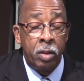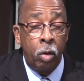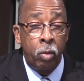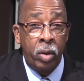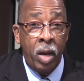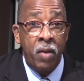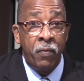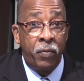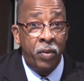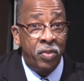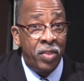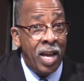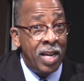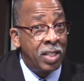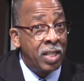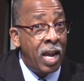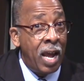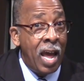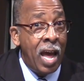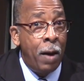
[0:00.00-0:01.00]
Okay, for that
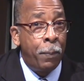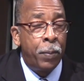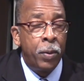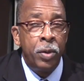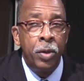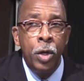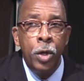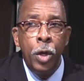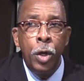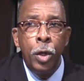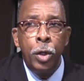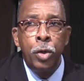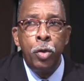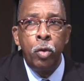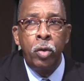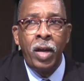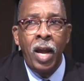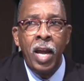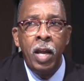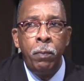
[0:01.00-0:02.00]
to happen,
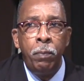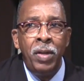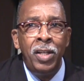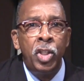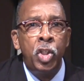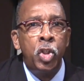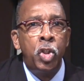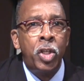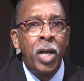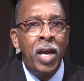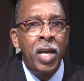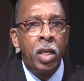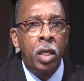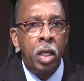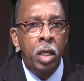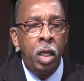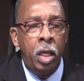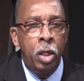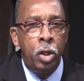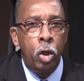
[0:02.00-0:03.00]
you can't be
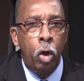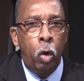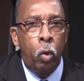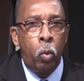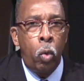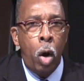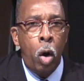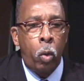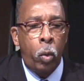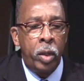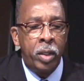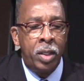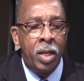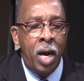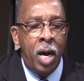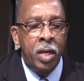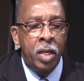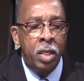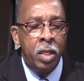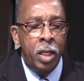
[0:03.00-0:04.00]
shaky in your walk with
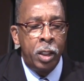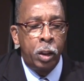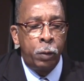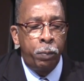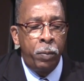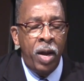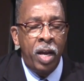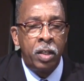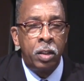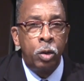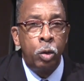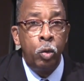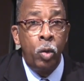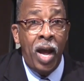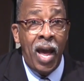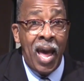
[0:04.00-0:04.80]
God and expect to